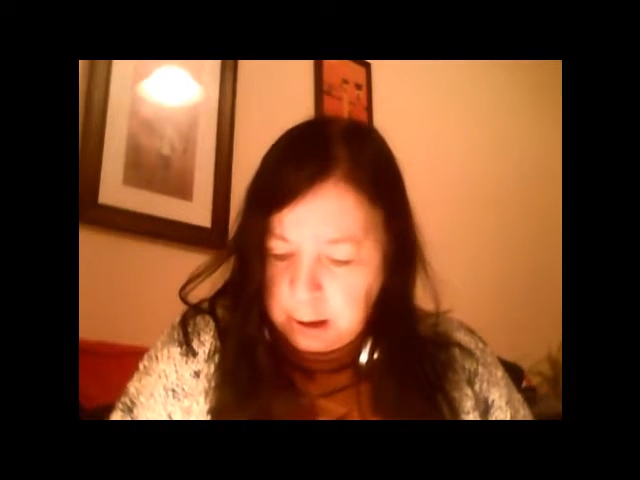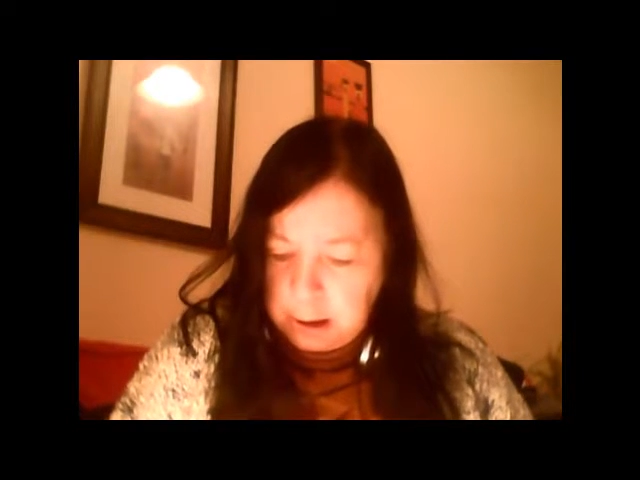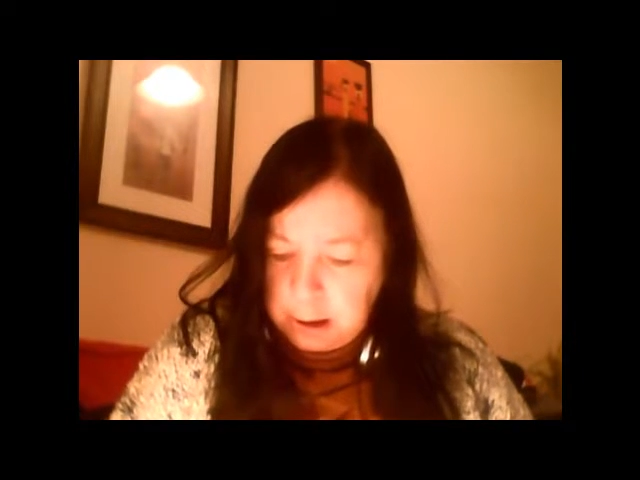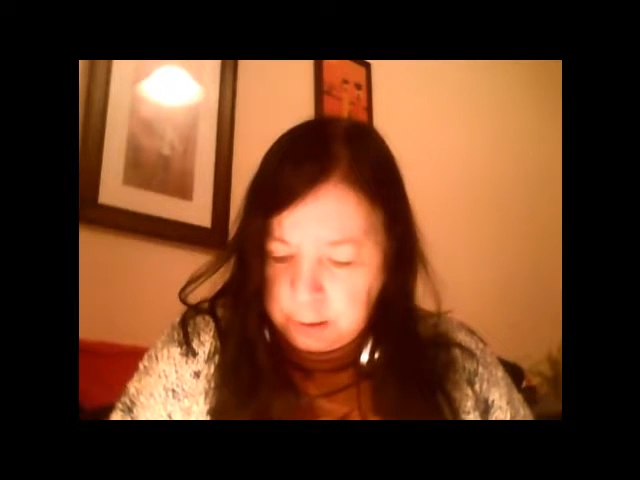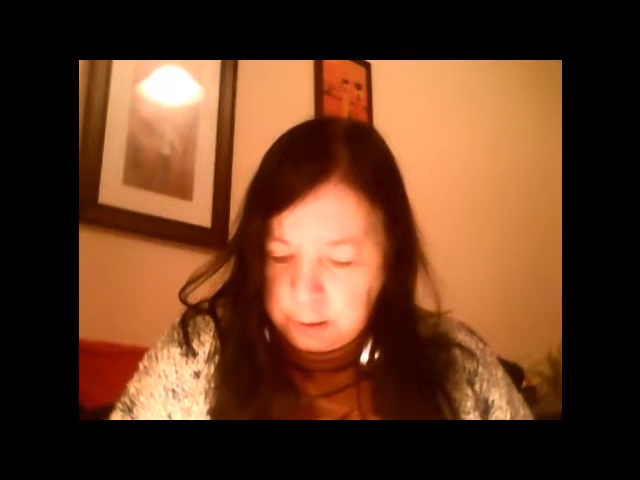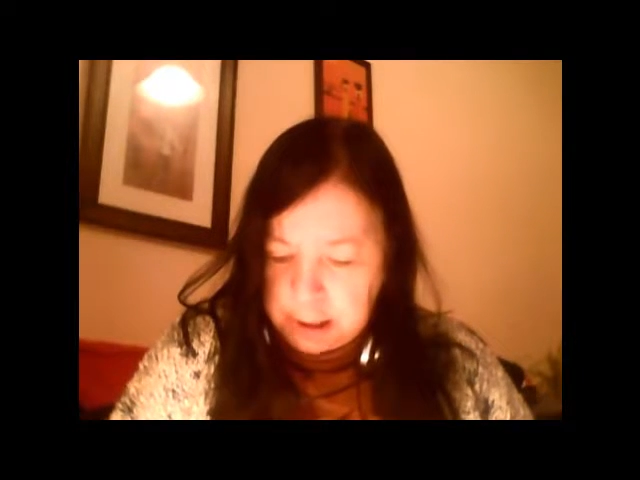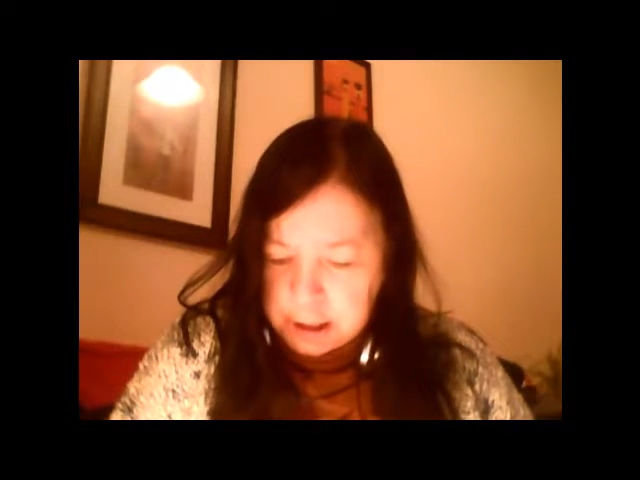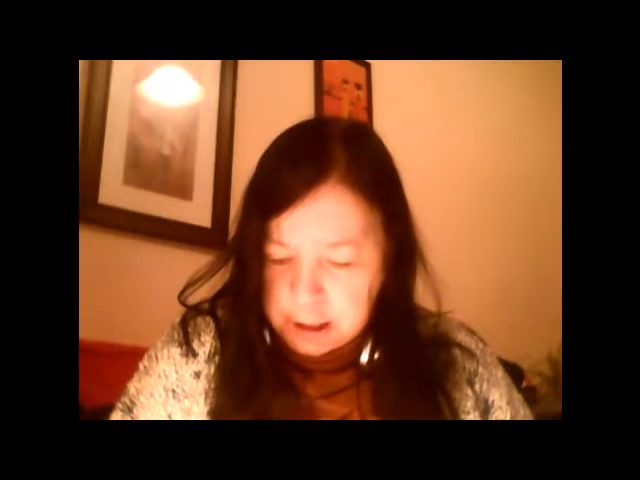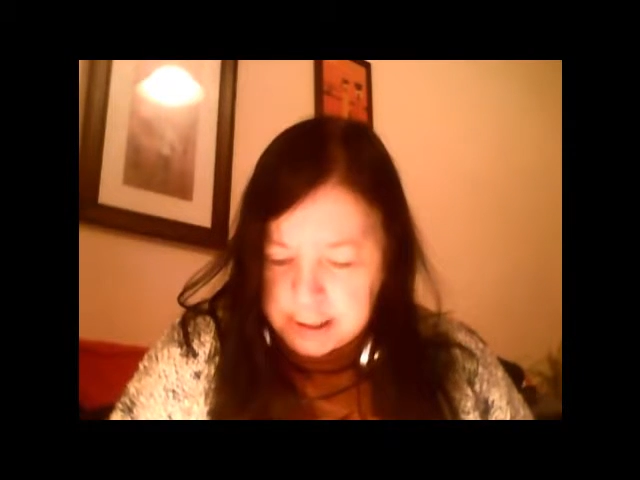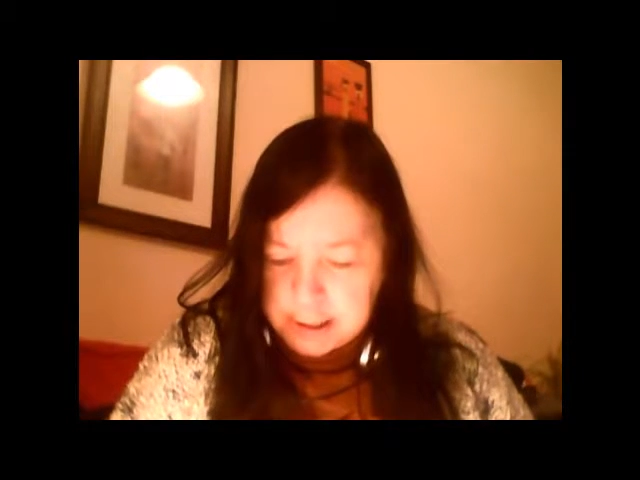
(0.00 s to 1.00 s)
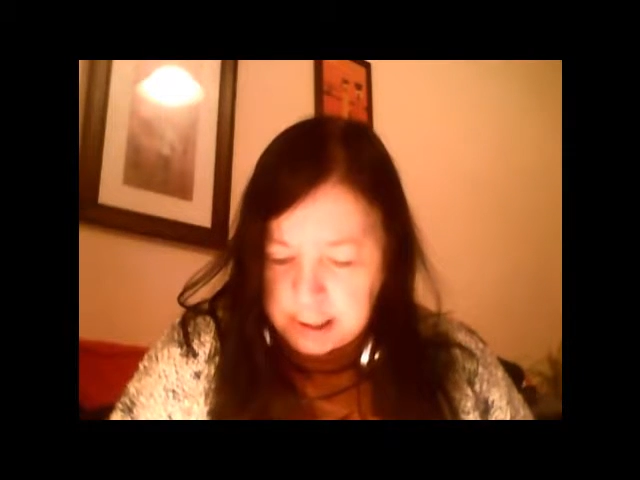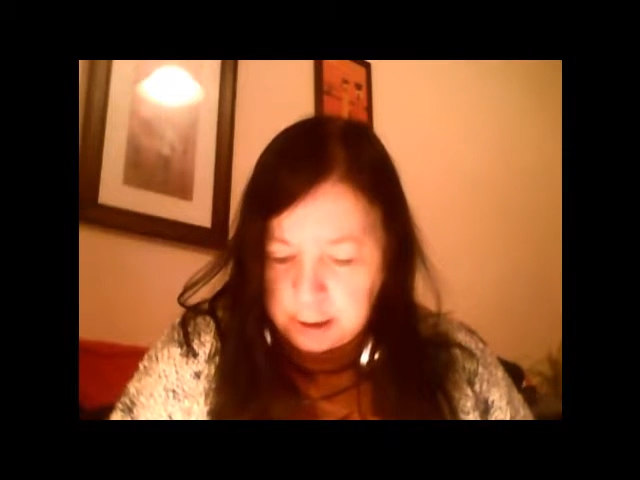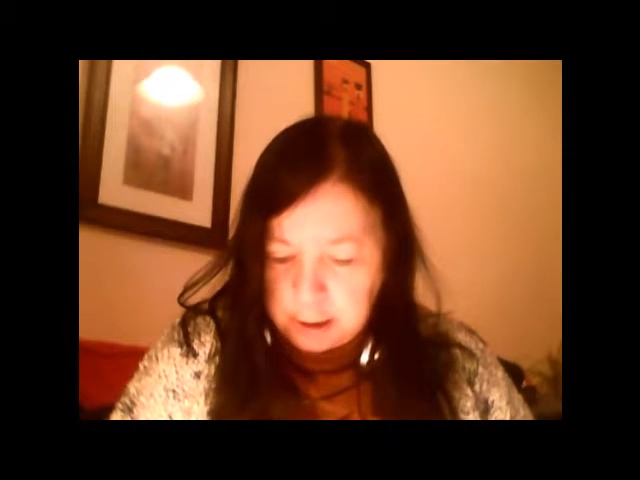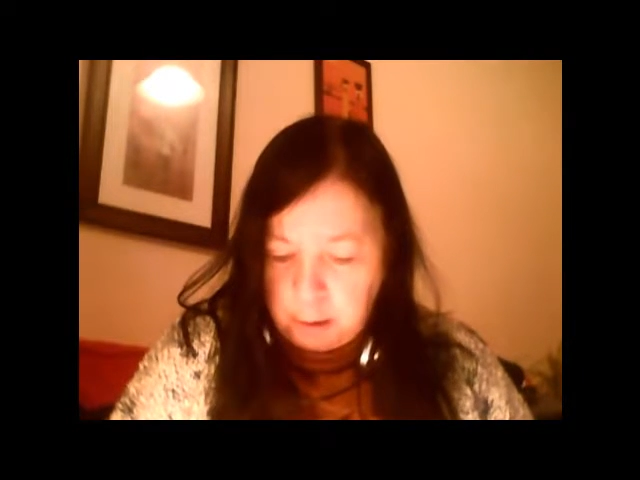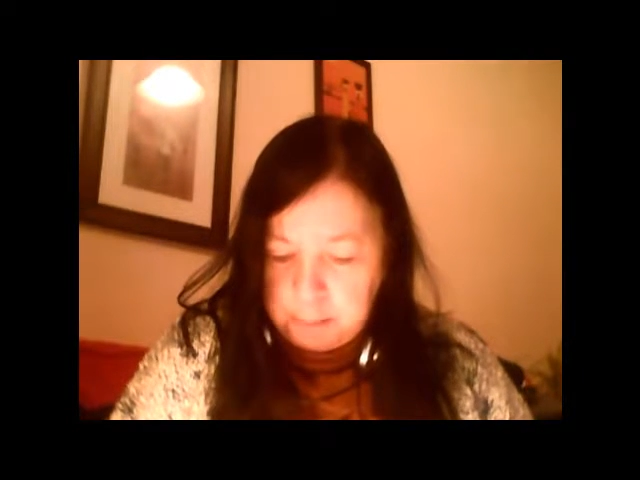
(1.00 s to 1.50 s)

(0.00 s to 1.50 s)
looking just like a normal